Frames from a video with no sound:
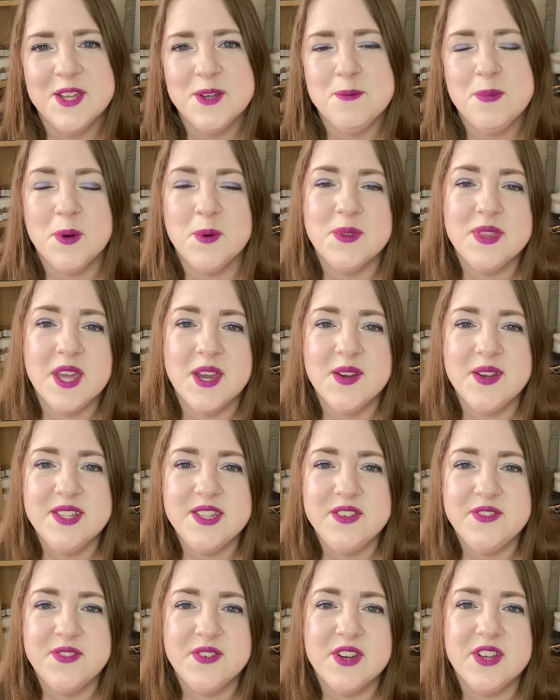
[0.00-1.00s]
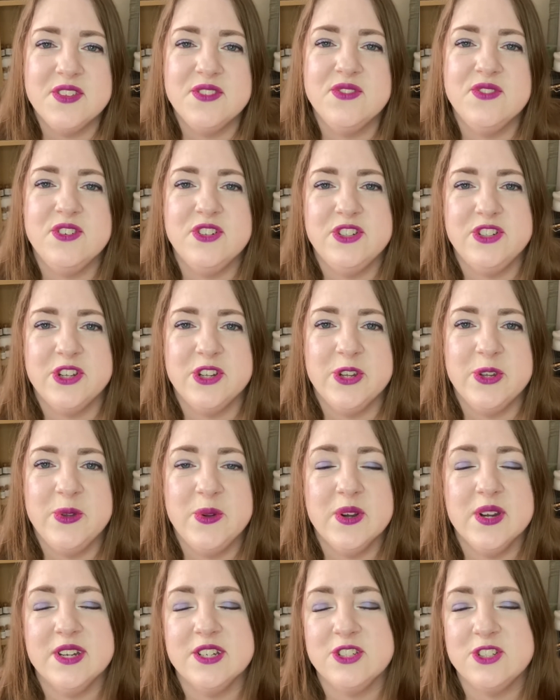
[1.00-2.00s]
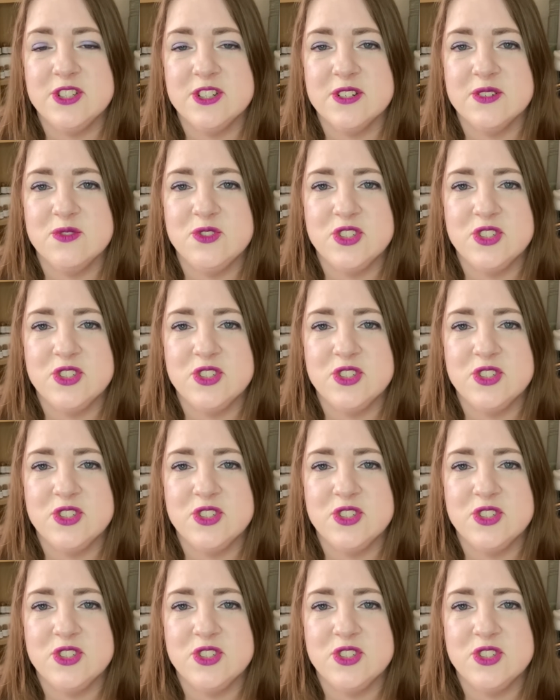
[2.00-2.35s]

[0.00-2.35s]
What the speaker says: But without any further ado, I shall